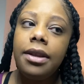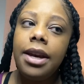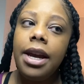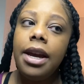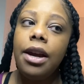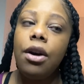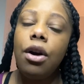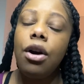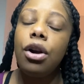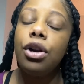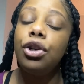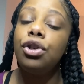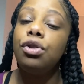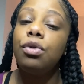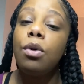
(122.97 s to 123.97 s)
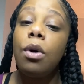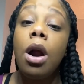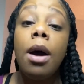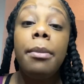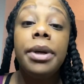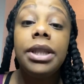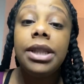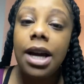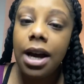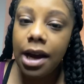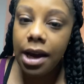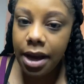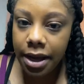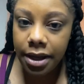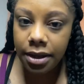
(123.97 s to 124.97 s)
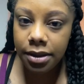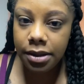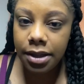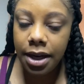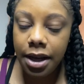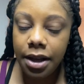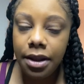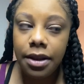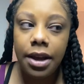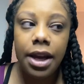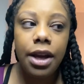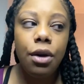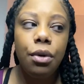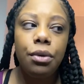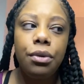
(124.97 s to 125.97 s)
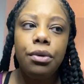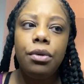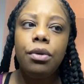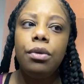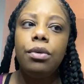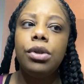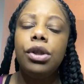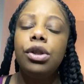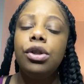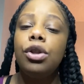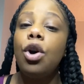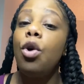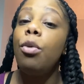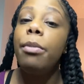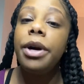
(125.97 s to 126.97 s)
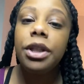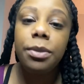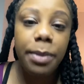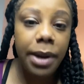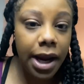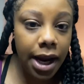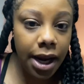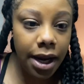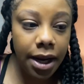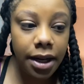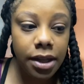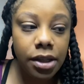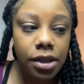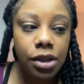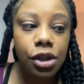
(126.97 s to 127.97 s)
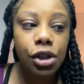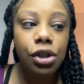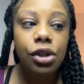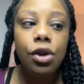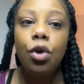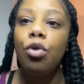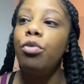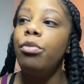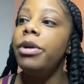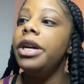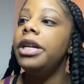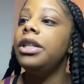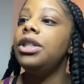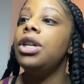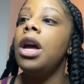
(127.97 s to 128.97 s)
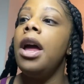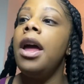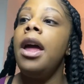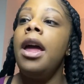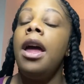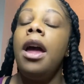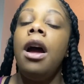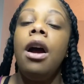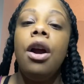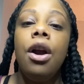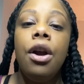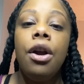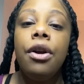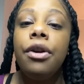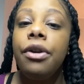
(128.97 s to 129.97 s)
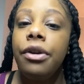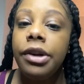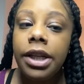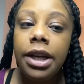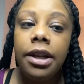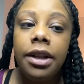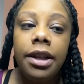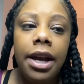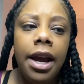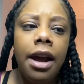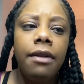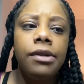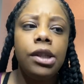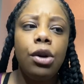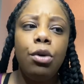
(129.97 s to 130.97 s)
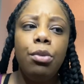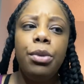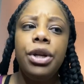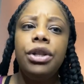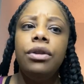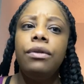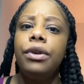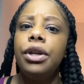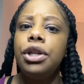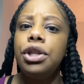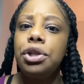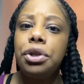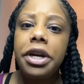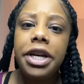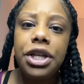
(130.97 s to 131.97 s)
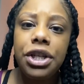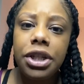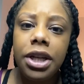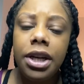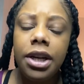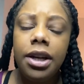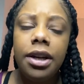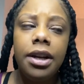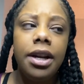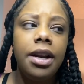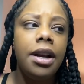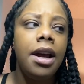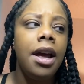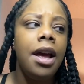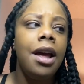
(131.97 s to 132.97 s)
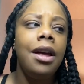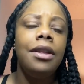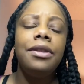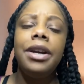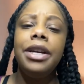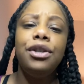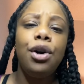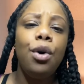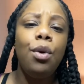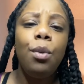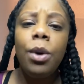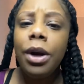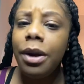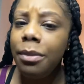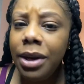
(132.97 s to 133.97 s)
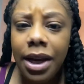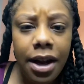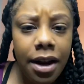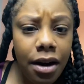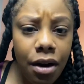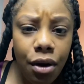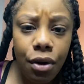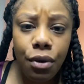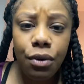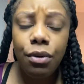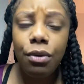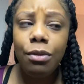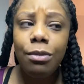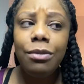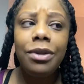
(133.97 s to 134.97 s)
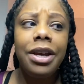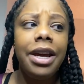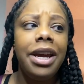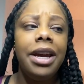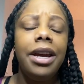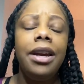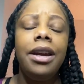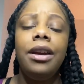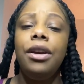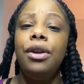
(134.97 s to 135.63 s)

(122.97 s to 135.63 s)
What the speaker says: they are traumatized and they go through so much pain and so much hurt and they have so much frustration and they don't want to be at home. They,